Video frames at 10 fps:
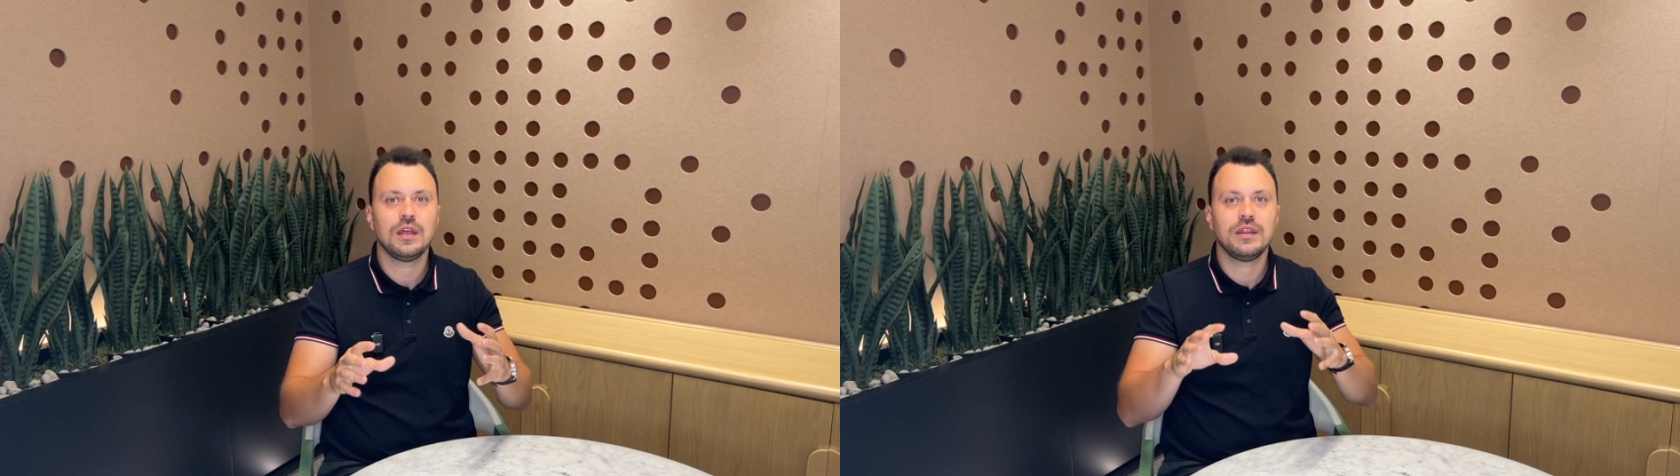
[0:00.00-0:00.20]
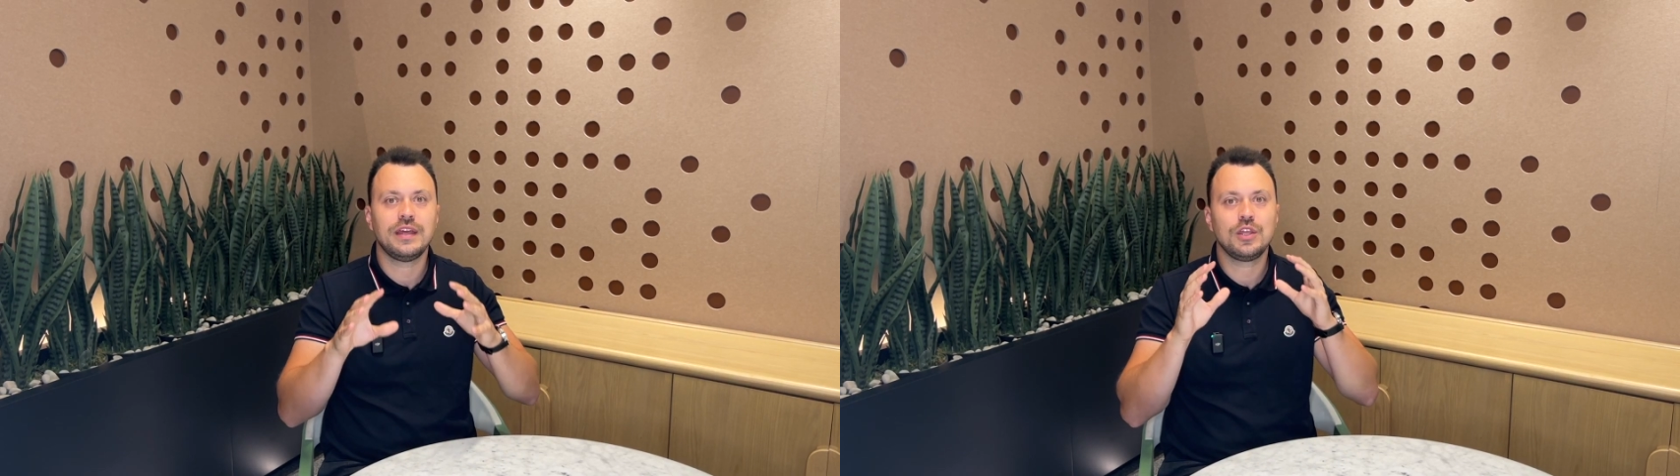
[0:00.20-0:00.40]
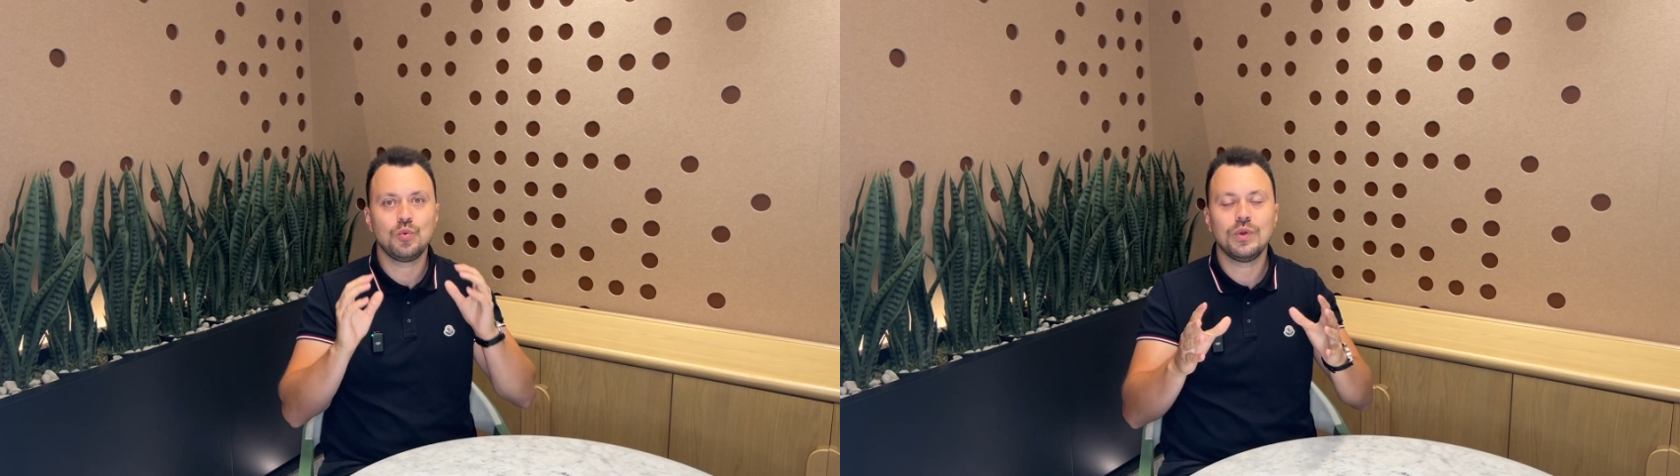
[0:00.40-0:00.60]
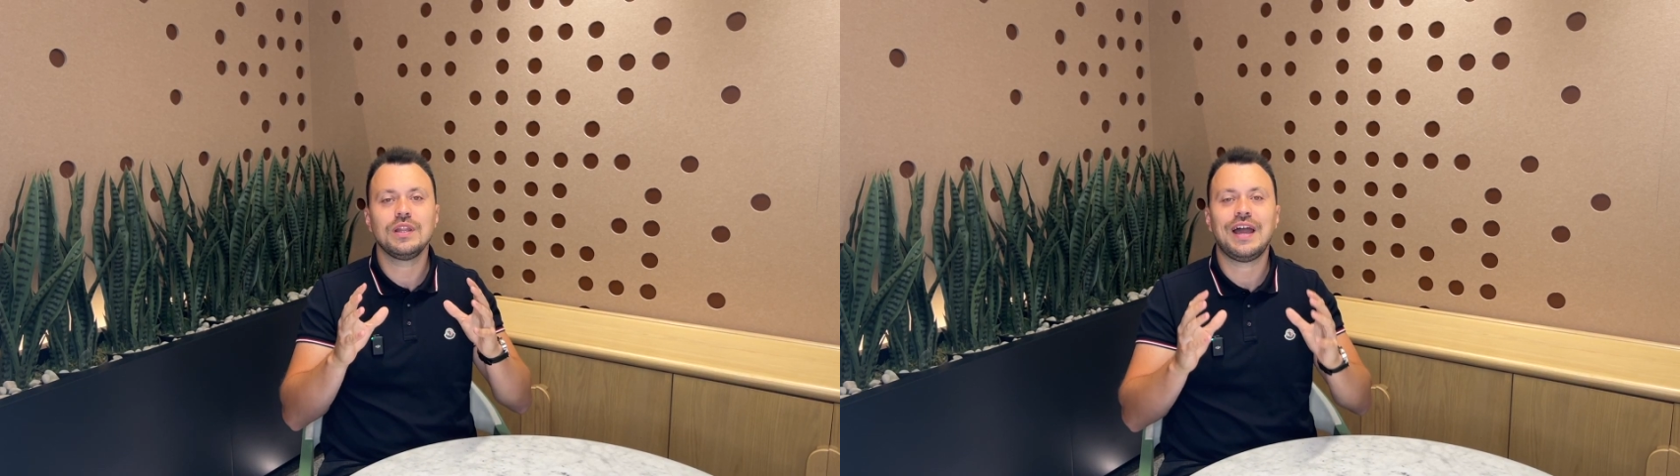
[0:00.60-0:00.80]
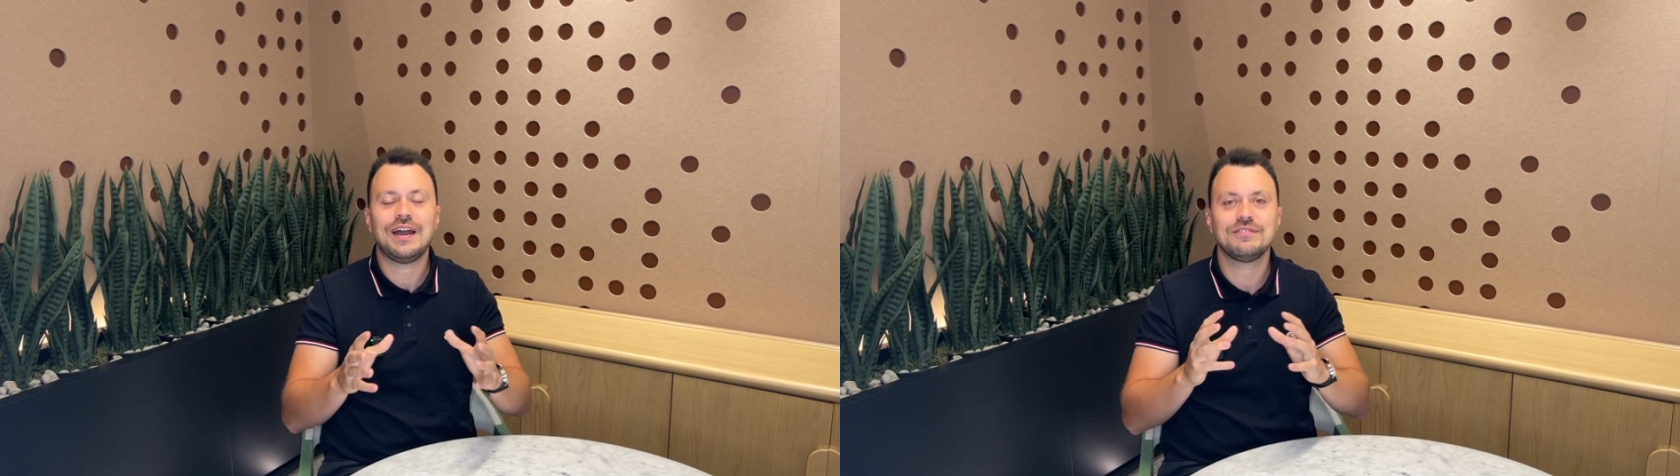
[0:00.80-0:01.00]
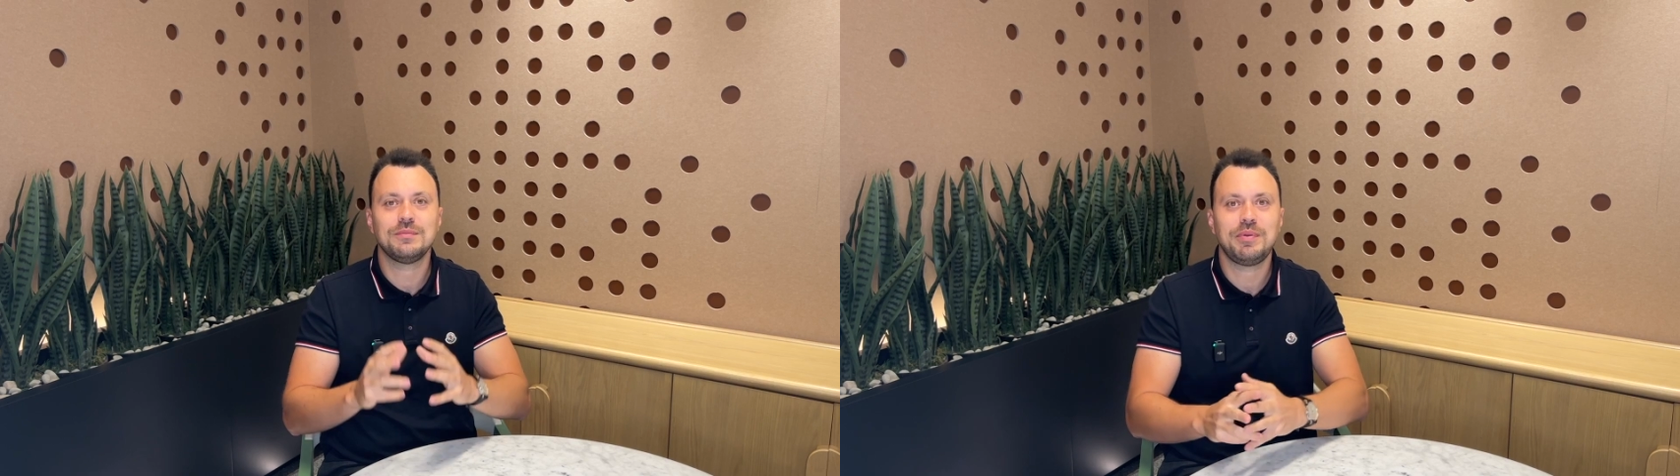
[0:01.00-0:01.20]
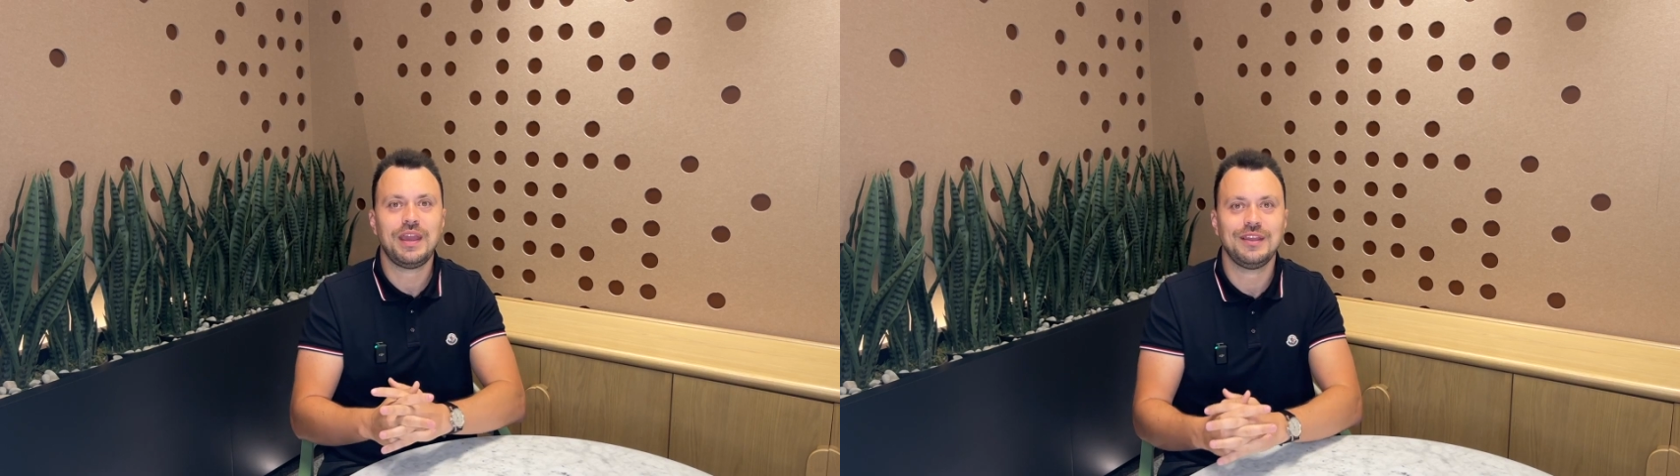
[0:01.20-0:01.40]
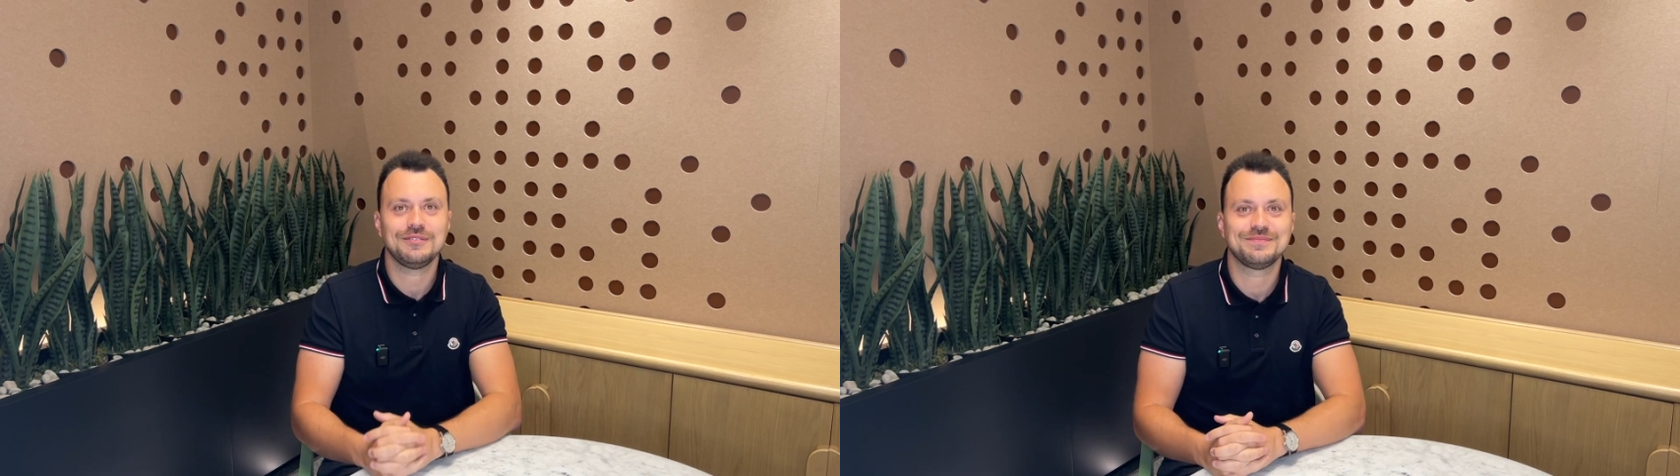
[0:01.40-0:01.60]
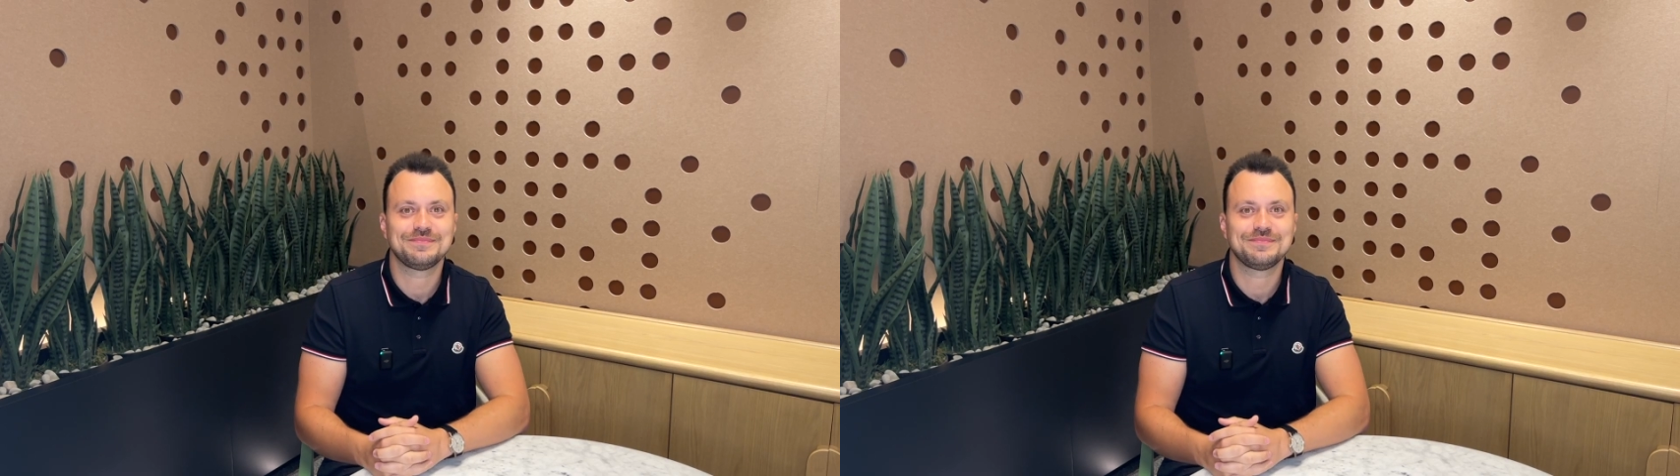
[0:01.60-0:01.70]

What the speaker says: that you will have to pay.